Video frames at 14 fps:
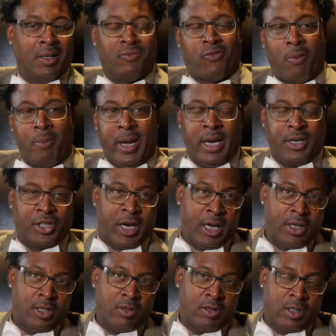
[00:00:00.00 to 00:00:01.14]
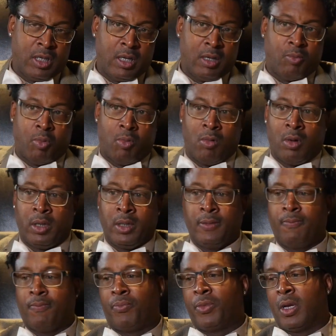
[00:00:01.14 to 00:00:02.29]
From an educational standpoint,
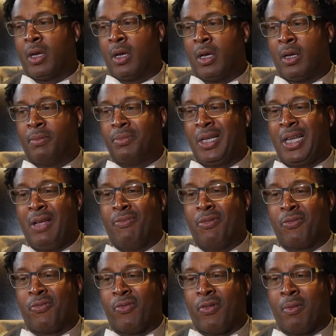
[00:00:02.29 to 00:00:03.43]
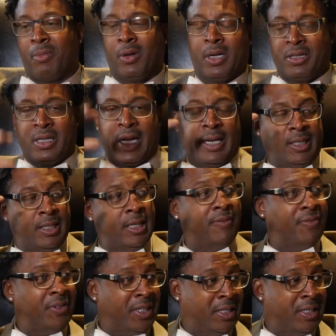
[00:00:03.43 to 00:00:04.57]
even from a
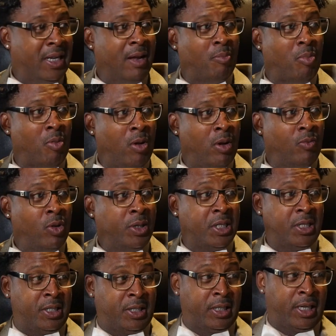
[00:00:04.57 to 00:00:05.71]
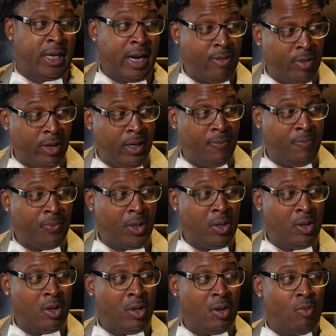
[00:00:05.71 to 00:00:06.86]
scientific standpoint, which is scary
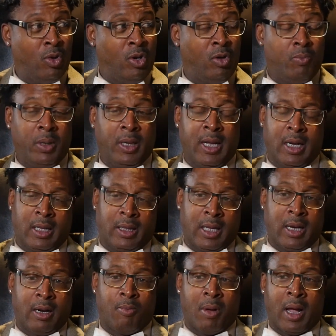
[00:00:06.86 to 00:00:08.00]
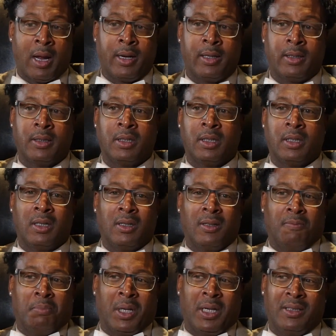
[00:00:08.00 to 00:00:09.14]
when you begin to think about it.
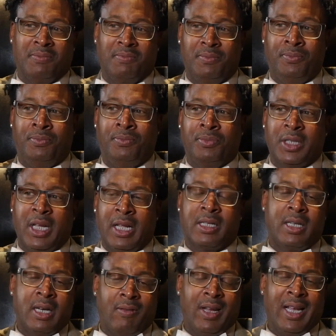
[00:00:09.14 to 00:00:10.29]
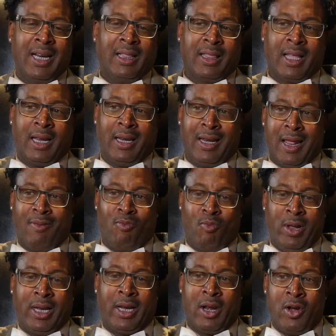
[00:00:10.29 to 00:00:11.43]
But is there anything that
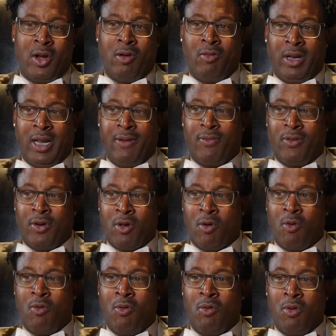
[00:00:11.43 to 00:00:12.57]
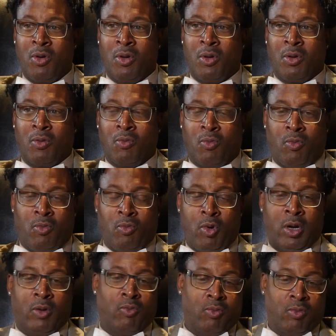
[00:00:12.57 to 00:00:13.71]
we can do, even though
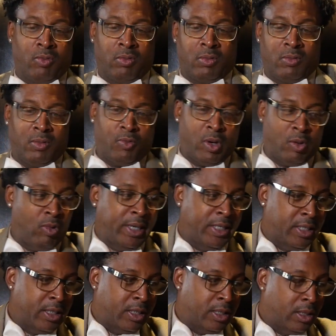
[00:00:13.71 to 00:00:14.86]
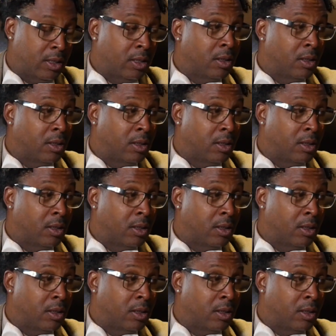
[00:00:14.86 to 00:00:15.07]
we're racist?